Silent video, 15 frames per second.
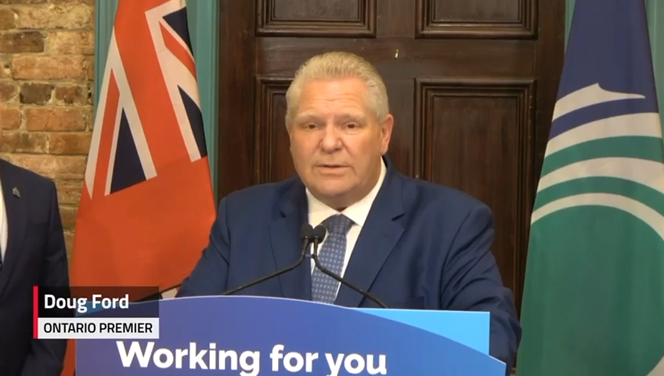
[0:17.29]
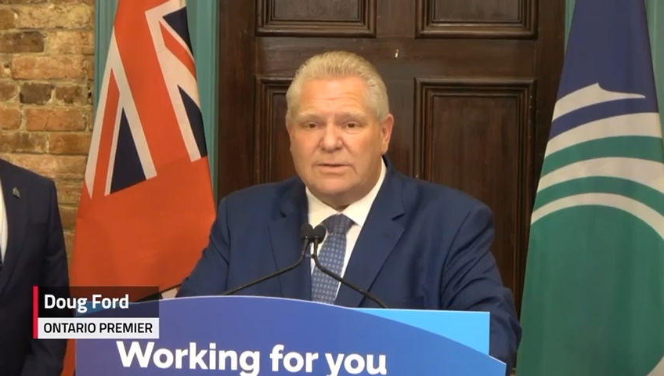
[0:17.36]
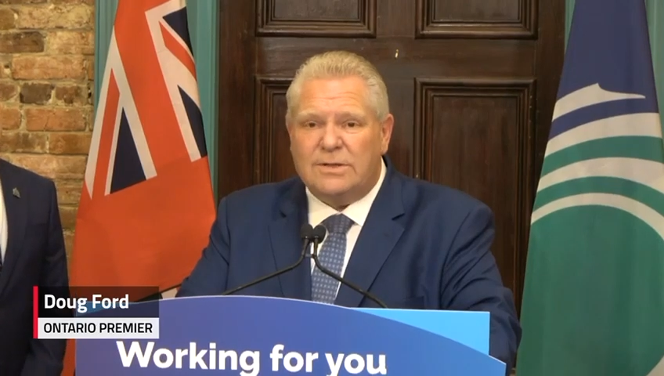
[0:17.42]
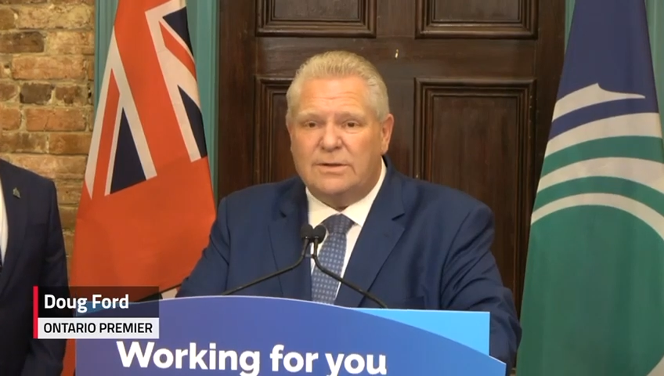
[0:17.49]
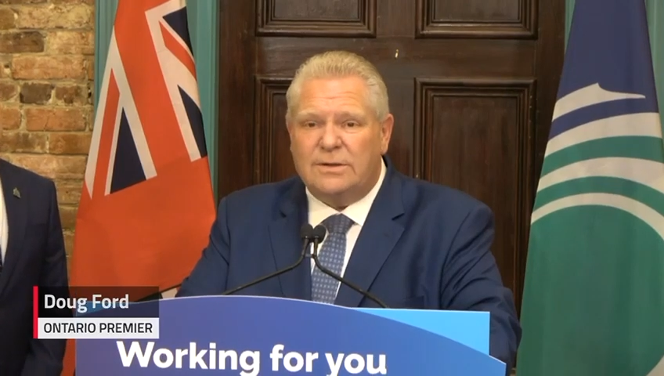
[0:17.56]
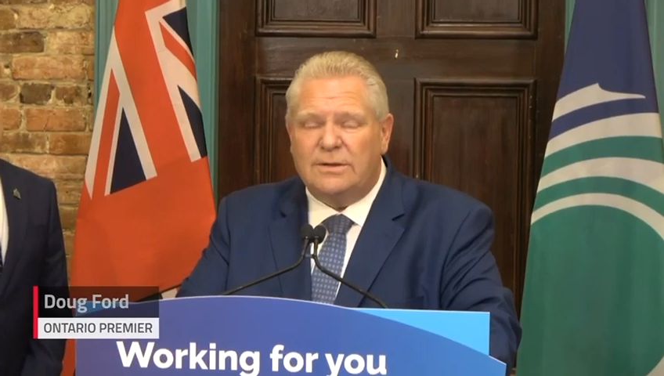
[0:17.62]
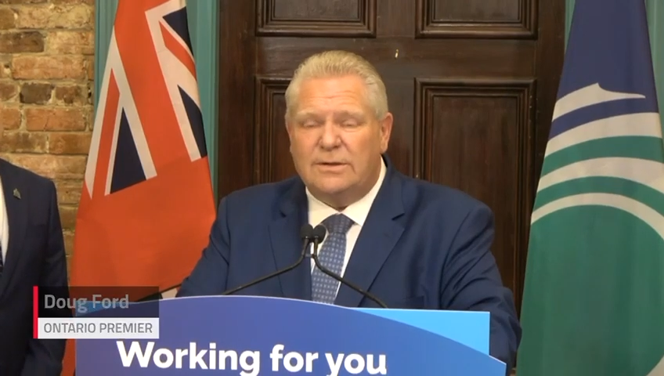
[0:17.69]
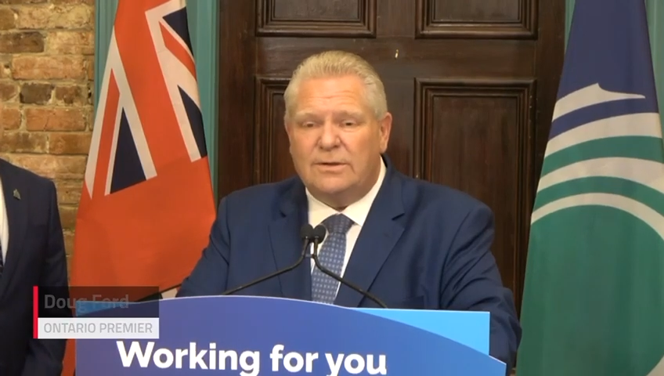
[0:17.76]
It's
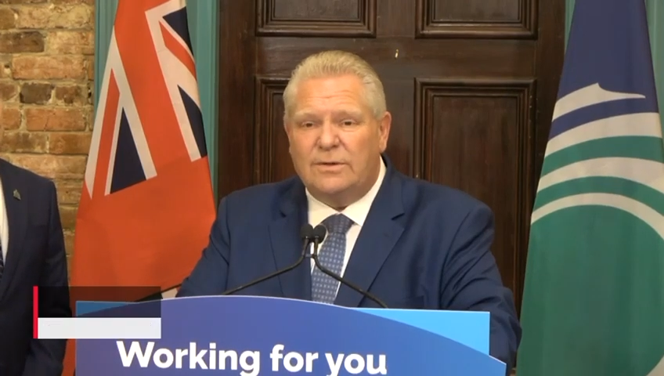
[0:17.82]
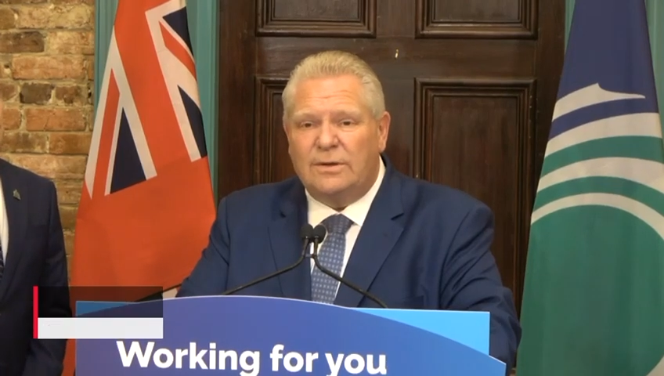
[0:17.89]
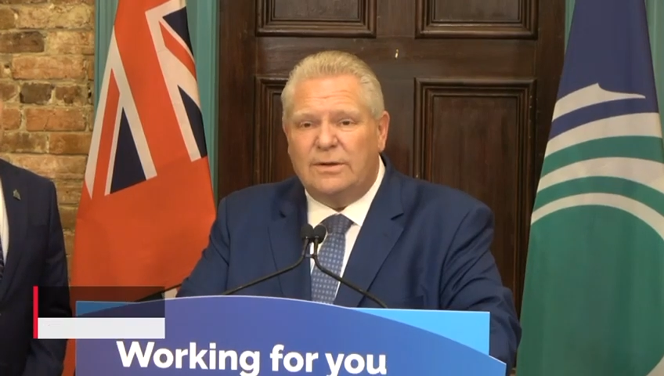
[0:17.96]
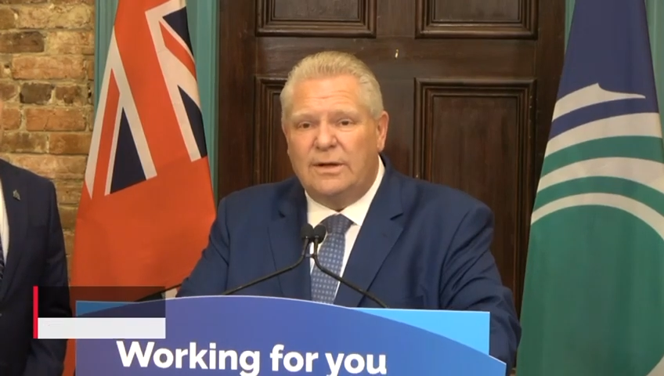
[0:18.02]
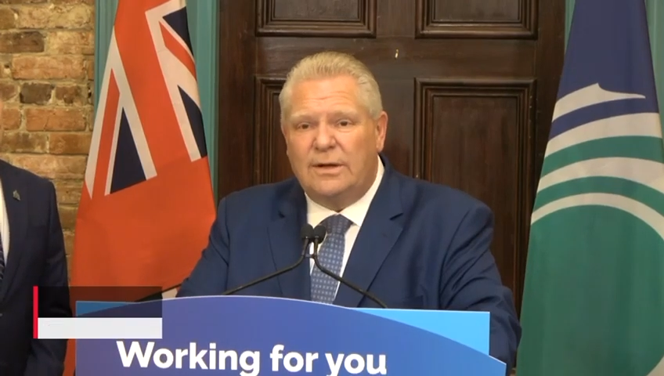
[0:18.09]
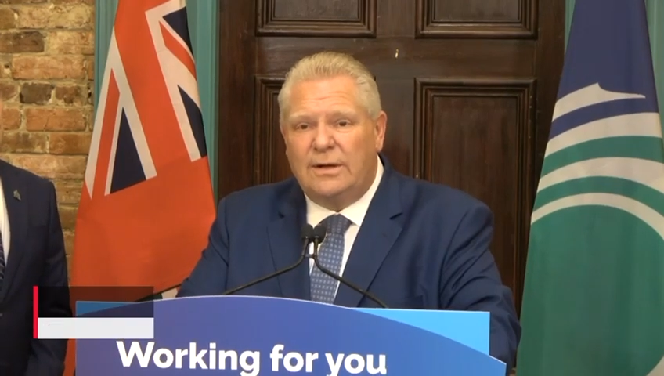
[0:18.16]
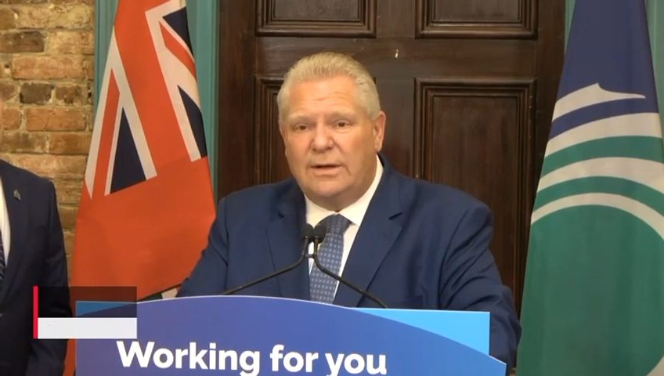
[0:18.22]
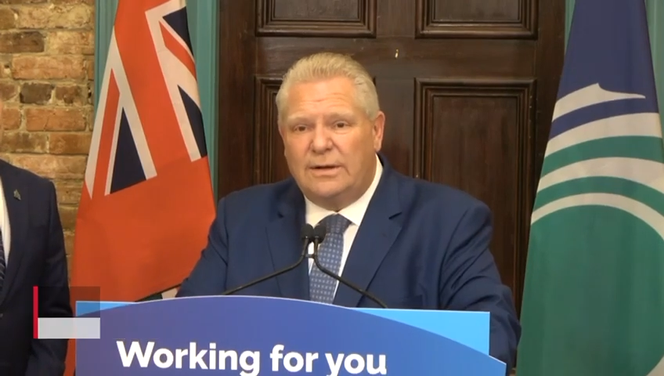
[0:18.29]
turned into a
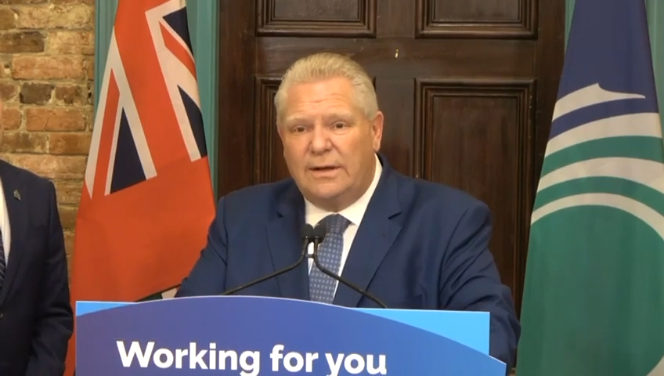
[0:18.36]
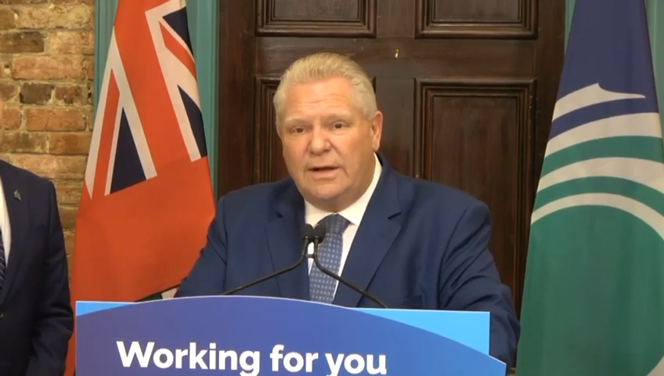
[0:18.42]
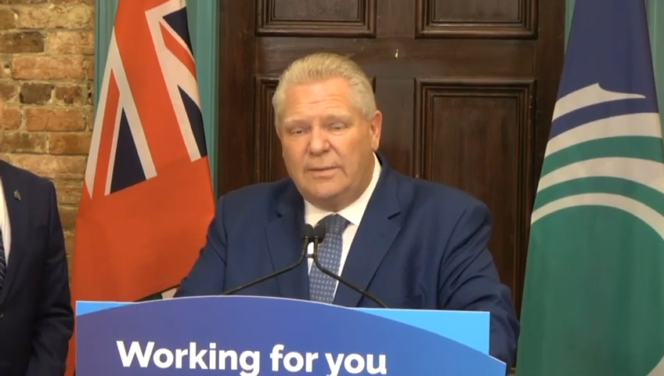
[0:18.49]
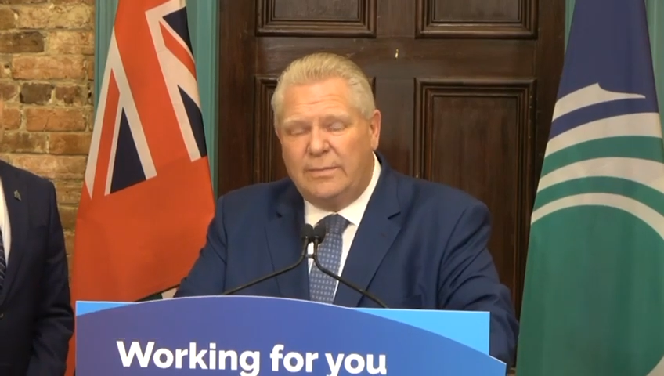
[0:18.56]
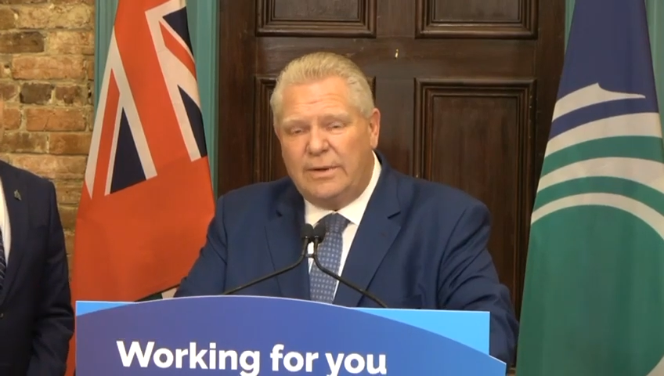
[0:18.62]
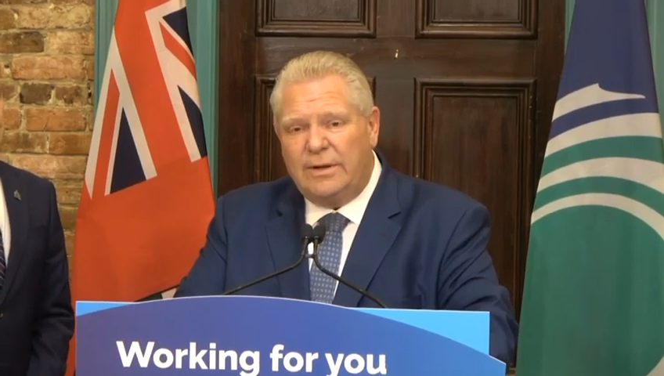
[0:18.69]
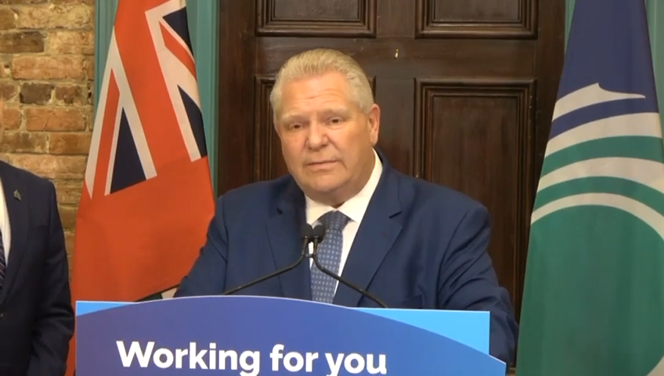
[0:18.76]
nightmare.